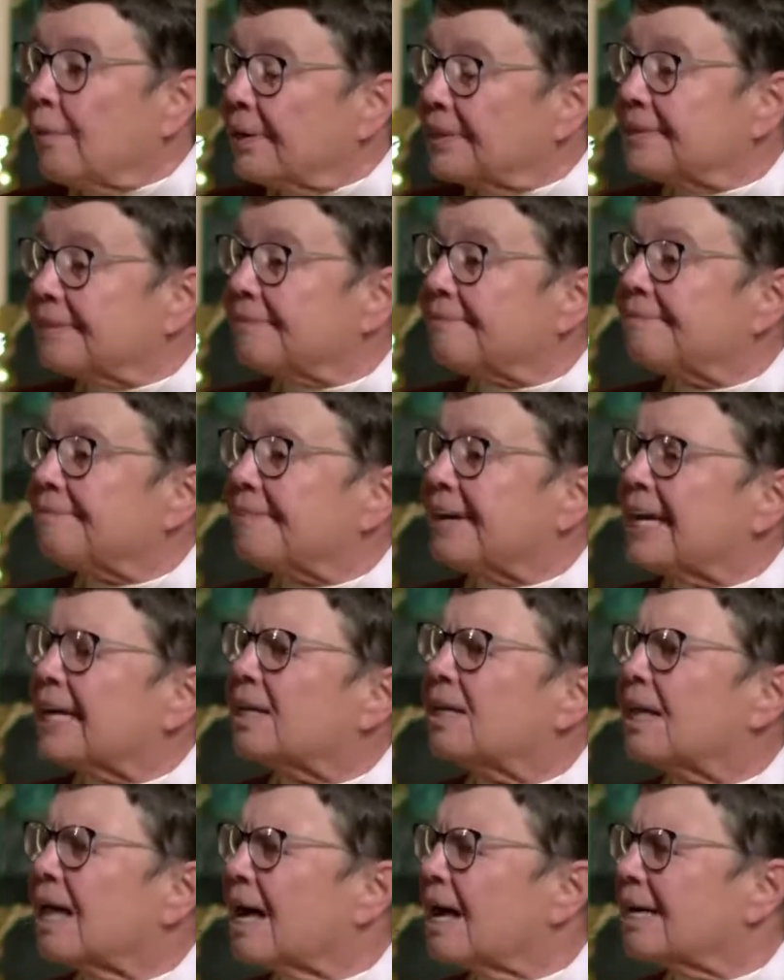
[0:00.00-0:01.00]
going to
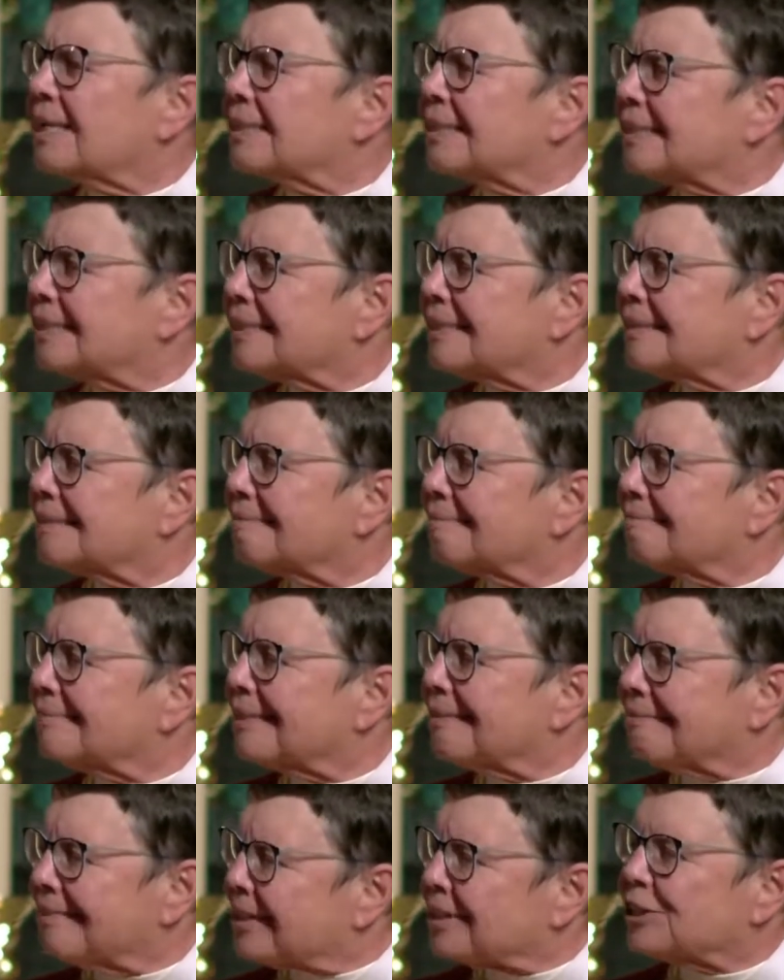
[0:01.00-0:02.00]
fail us
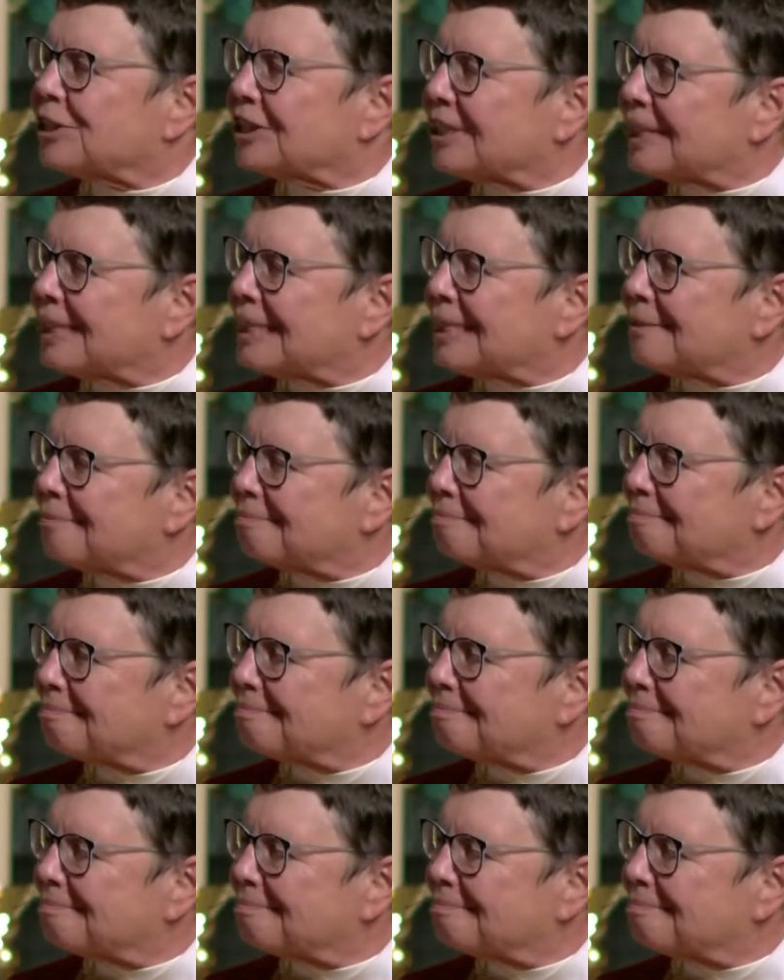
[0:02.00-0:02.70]
eventually,